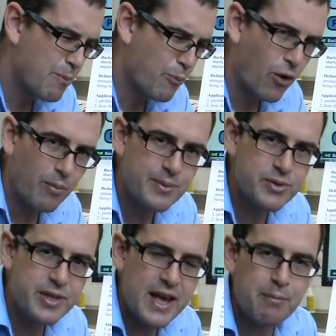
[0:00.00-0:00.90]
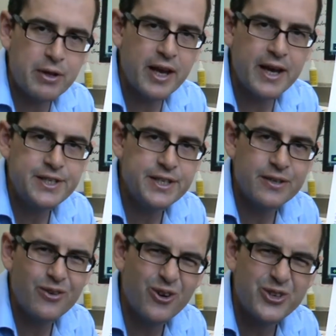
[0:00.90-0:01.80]
problems with the application,
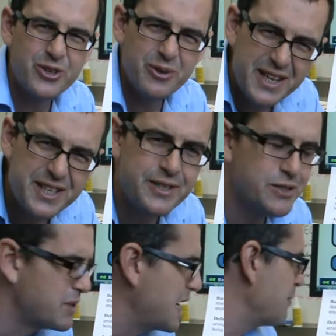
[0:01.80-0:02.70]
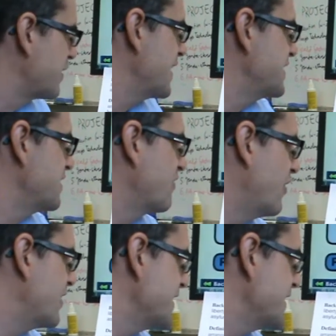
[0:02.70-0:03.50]
or two issues with the application as far as